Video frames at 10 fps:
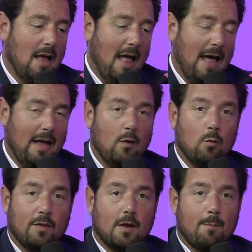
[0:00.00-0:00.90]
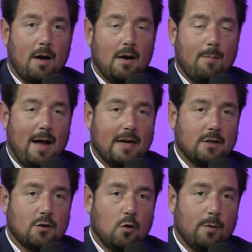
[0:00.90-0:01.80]
and with combined
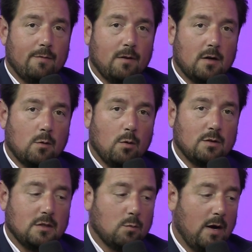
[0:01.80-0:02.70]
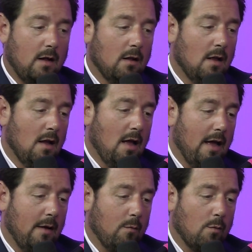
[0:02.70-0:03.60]
package home and flood quotes as well.
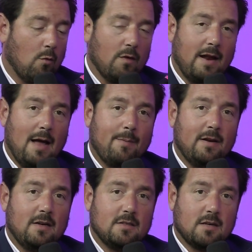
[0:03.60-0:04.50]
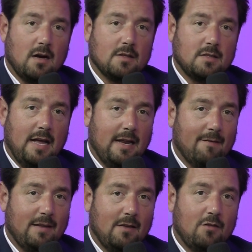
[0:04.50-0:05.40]
And we're more than happy to discuss any
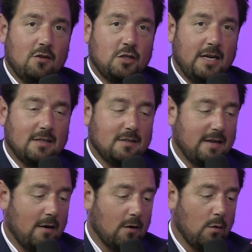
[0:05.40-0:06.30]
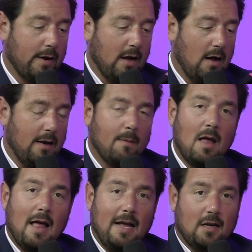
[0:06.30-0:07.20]
of these changes that are going on.
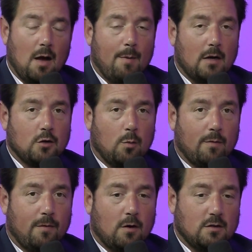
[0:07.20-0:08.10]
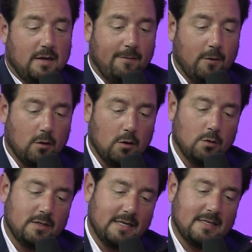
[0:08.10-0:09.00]
And come October 1st, if your
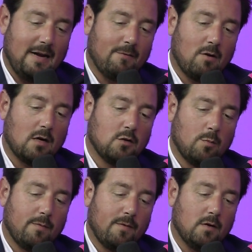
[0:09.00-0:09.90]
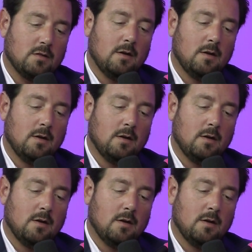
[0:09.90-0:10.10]
closing is after October 1st,